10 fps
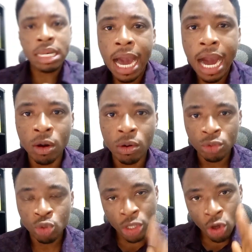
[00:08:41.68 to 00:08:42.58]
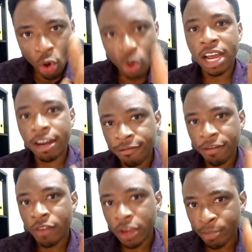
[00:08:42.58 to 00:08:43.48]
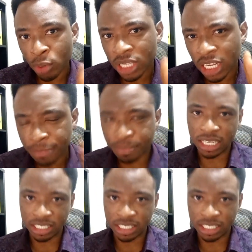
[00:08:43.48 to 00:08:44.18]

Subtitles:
Now to the other very important